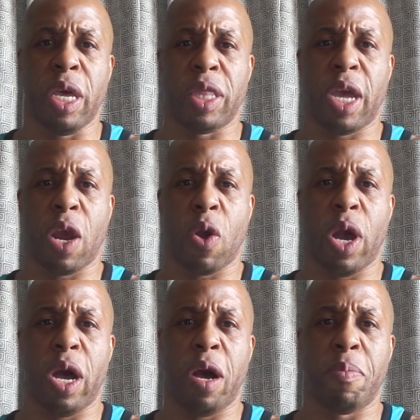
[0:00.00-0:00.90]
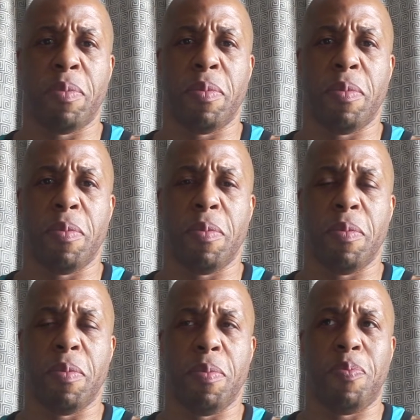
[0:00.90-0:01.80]
there,
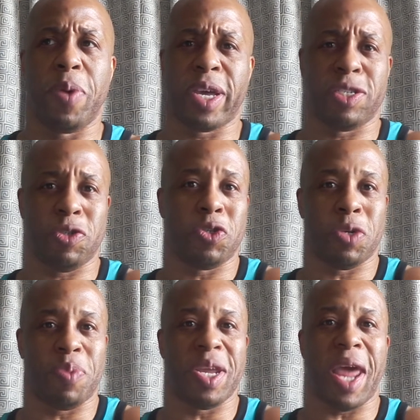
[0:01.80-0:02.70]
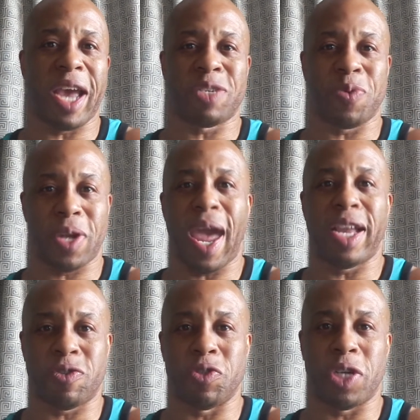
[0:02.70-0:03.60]
because you should be an expert
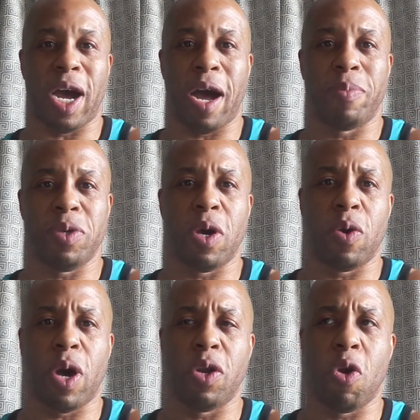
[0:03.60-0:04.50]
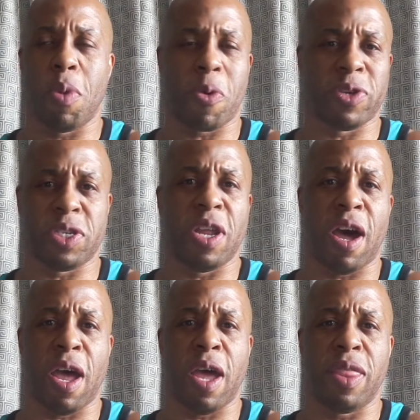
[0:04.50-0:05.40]
at your job. A normal person
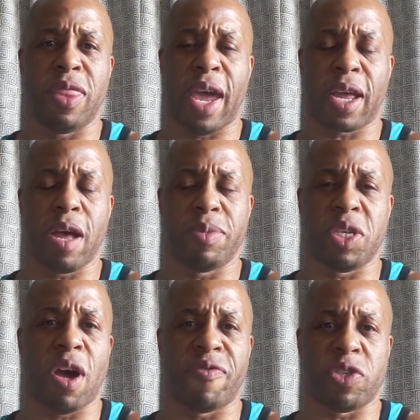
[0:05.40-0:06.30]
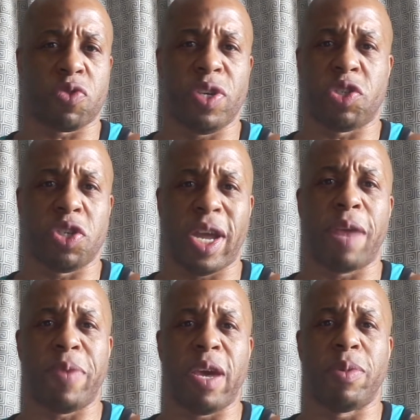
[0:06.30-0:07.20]
that comes in off the street should
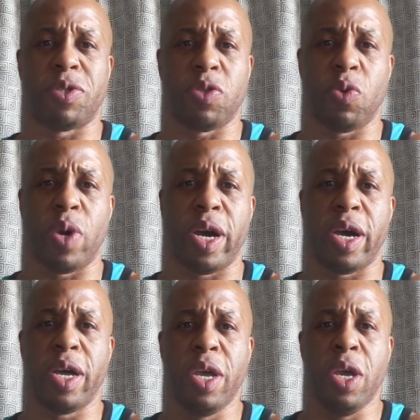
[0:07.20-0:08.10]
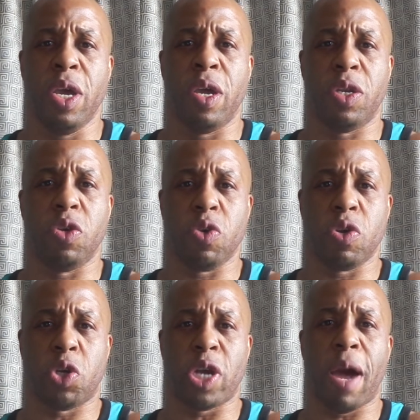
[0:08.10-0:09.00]
not be able to do
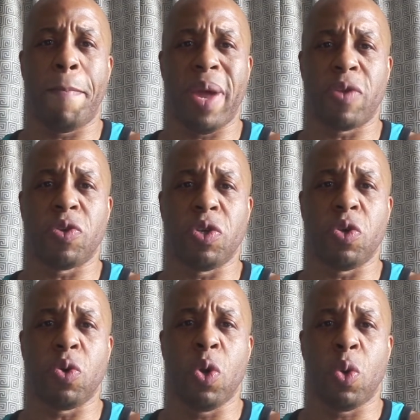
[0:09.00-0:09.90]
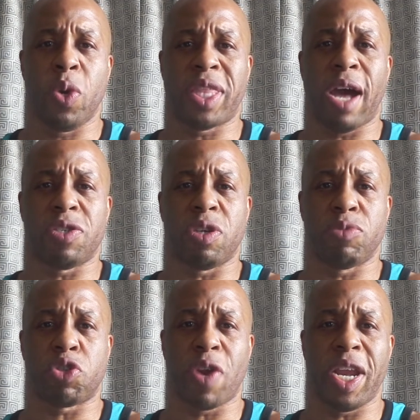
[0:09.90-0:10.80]
your job better than you without some
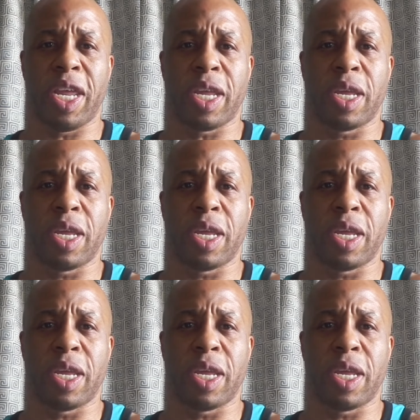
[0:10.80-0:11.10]
training.